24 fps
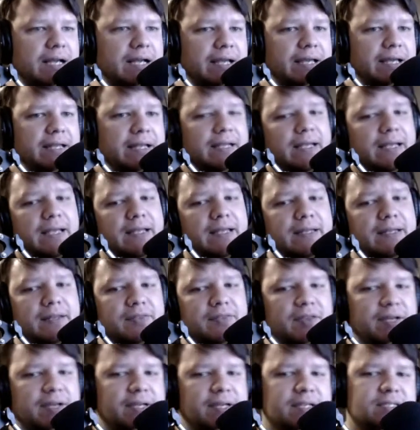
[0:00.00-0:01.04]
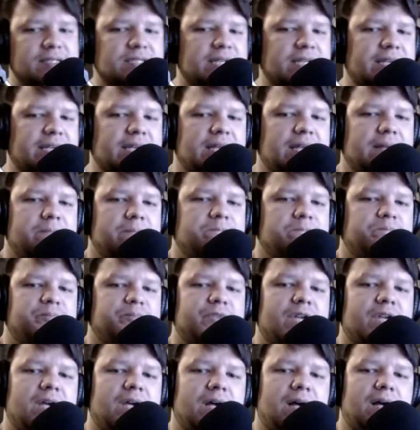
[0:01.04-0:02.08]
and, and the thing is, like,
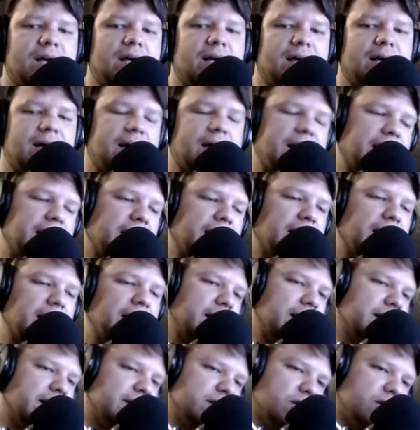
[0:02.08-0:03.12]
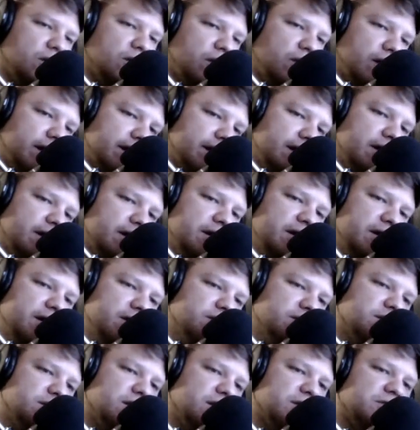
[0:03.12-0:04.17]
I, you know,
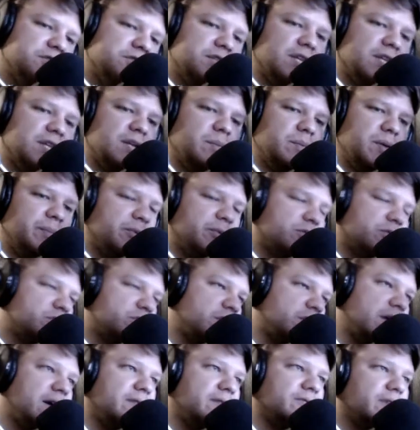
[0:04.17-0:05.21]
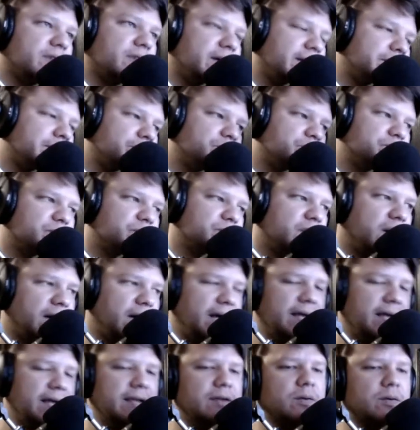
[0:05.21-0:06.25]
here's the understanding people should have, right?
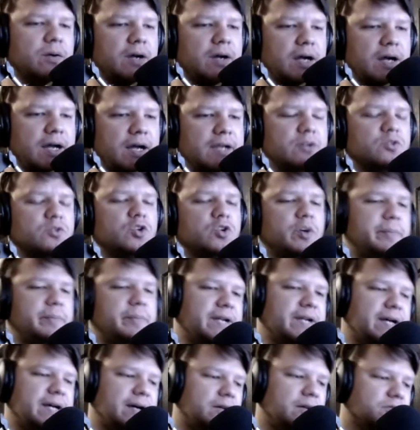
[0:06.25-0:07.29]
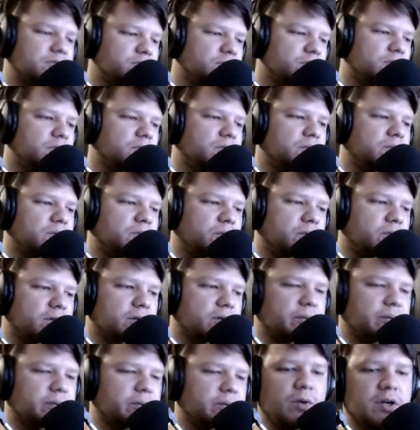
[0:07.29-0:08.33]
I I grew up in a household
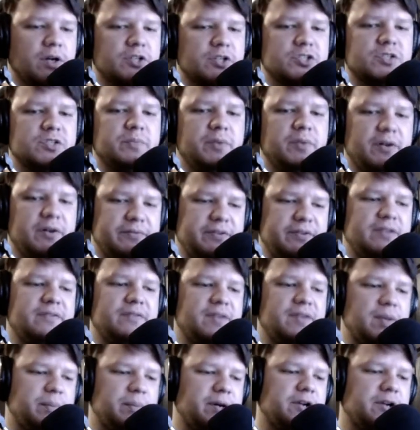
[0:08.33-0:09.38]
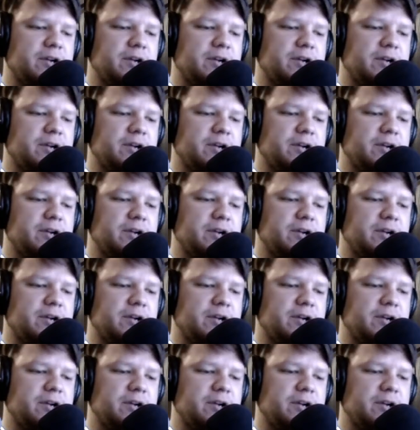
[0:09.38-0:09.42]
where we watched Buffy the Vampire